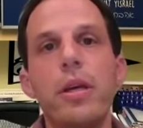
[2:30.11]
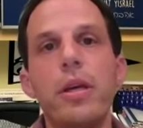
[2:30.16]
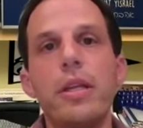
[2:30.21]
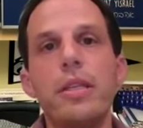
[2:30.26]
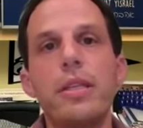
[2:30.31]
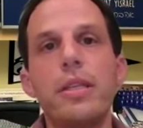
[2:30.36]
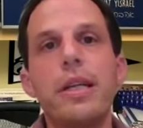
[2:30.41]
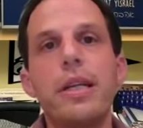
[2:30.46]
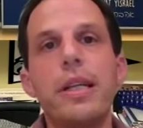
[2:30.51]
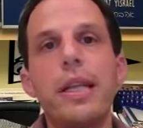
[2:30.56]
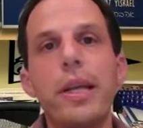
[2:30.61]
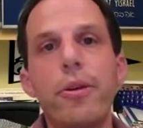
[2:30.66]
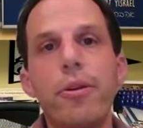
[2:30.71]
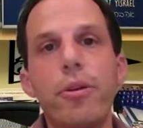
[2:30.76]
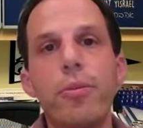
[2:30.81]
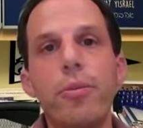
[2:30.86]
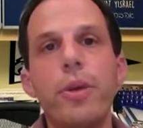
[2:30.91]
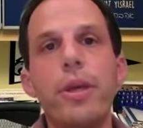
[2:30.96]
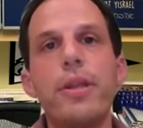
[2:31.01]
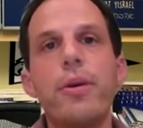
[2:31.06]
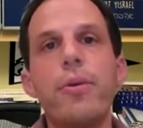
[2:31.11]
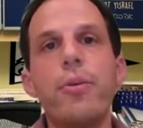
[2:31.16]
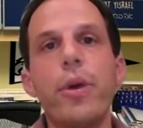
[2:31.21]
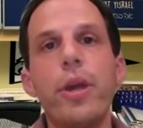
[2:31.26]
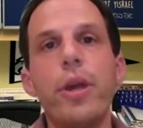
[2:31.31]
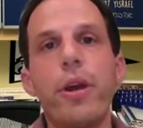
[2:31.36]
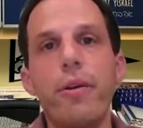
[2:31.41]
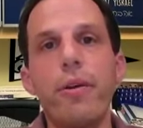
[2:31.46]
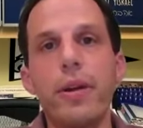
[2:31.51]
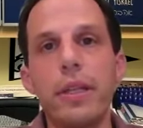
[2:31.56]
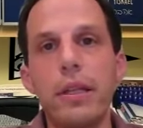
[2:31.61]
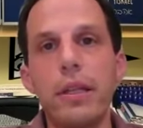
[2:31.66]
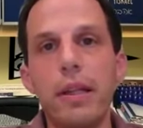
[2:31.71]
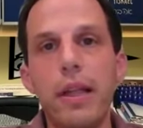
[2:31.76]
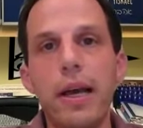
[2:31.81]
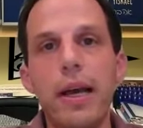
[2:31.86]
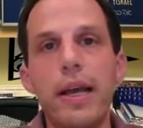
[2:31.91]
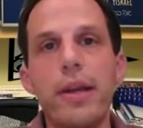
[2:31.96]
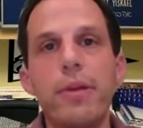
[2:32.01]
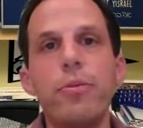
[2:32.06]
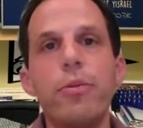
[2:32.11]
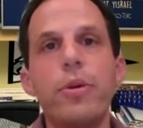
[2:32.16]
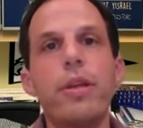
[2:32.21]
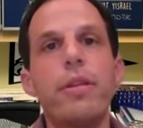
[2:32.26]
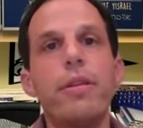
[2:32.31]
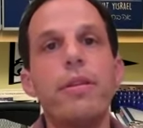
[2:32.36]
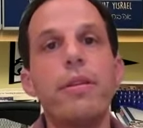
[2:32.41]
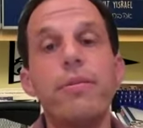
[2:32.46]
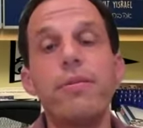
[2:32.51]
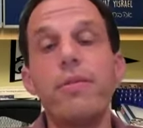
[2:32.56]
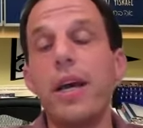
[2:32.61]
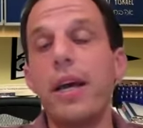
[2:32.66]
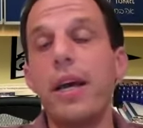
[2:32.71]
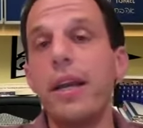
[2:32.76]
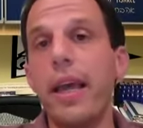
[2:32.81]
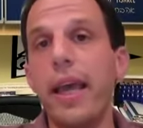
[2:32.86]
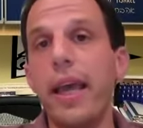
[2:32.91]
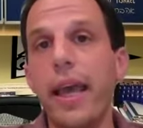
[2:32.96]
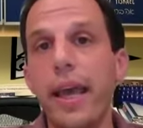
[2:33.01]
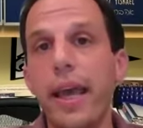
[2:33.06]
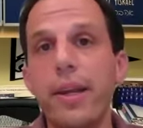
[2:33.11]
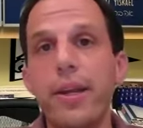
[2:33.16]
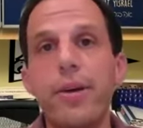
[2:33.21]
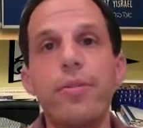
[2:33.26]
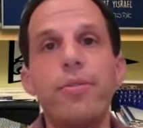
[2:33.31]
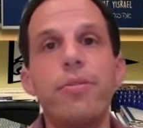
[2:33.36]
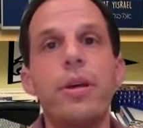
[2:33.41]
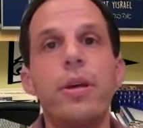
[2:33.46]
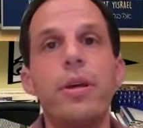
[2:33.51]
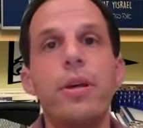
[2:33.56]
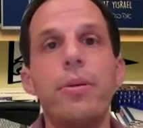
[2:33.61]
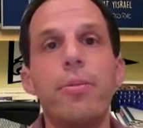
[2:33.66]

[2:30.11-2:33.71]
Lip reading: it's clear to me that we are in line with, if not ahead of,